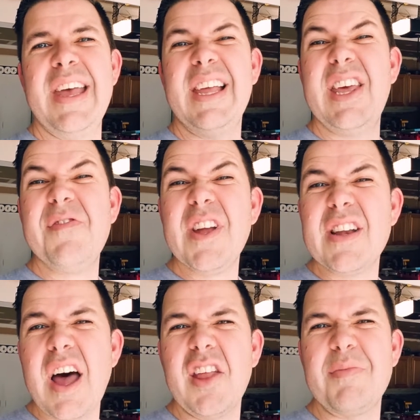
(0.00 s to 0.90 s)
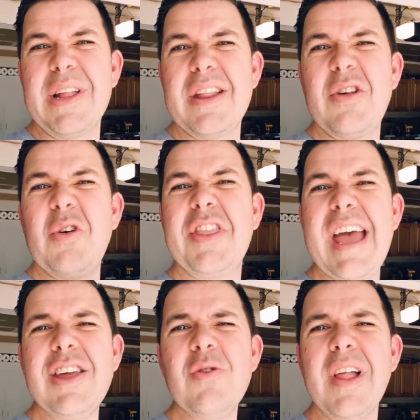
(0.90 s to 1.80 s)
Gift acknowledgments or
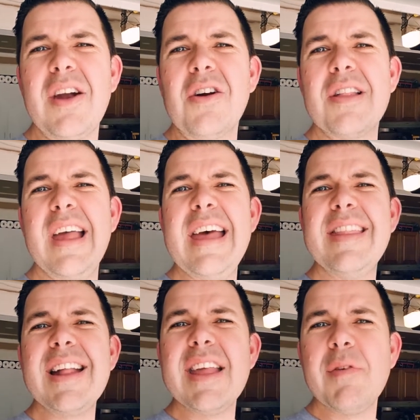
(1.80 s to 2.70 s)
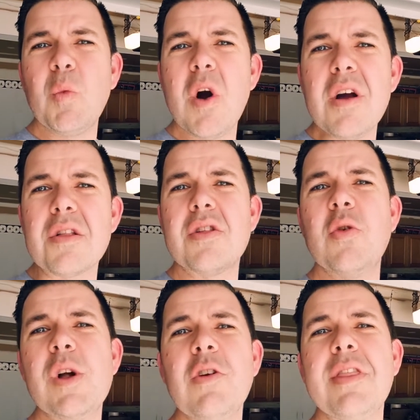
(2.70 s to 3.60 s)
thank you letters. That's even worse. Do you
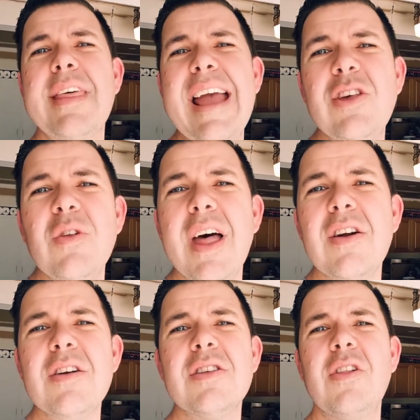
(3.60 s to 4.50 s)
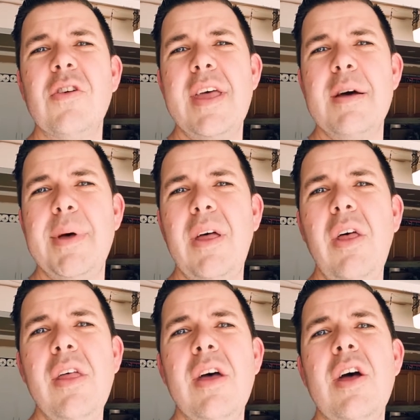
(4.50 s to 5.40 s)
want your thank you letter to look like a
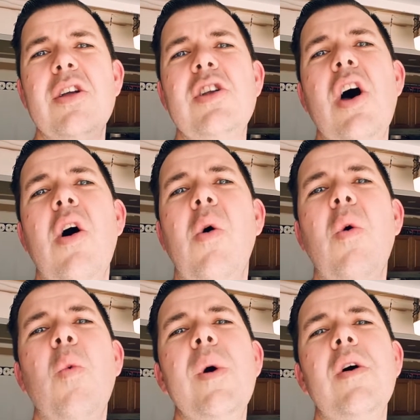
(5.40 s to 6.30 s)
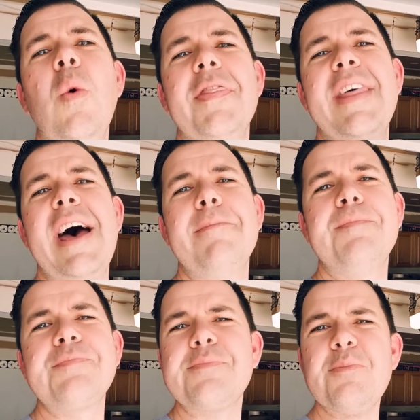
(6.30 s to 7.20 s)
bill? No, we don't want that.
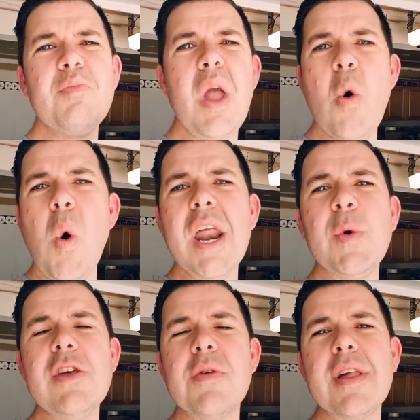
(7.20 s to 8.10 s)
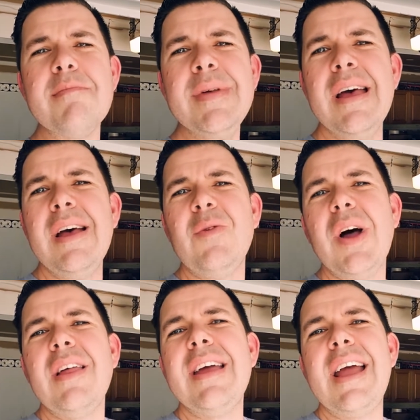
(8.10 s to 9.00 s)
Why do we use them?
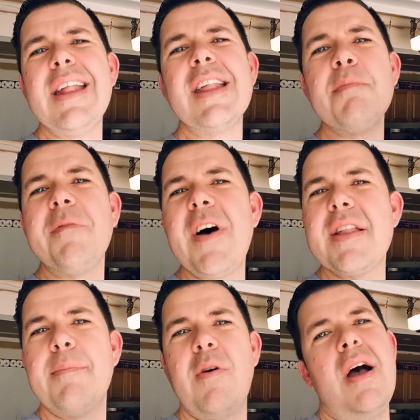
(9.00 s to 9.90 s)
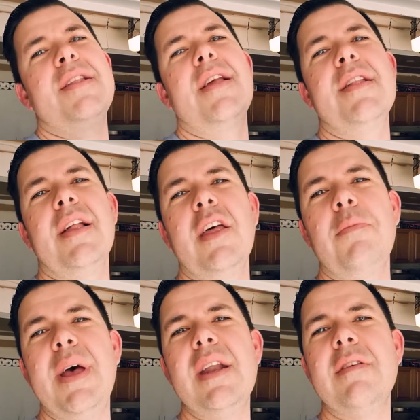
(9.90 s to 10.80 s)
Well, it simplifies the process a little
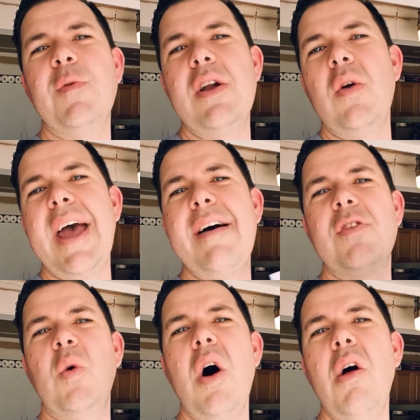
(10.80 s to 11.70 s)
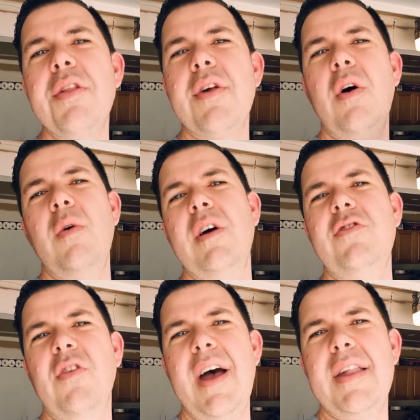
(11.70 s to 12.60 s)
bit if we don't have to also
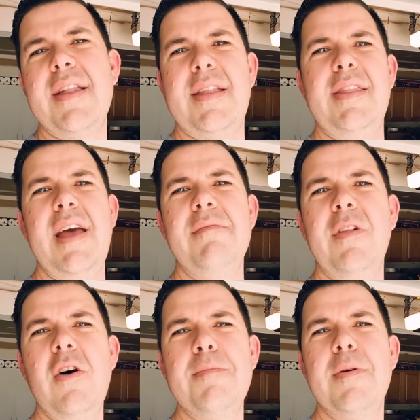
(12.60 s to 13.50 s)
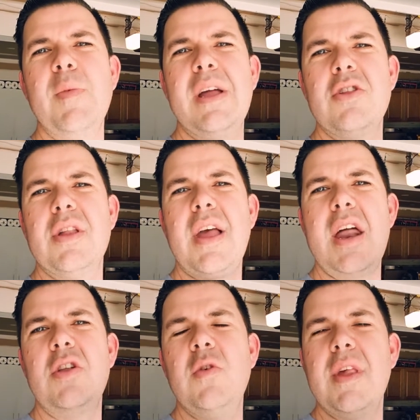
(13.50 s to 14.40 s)
address the envelope. We can just kind of do the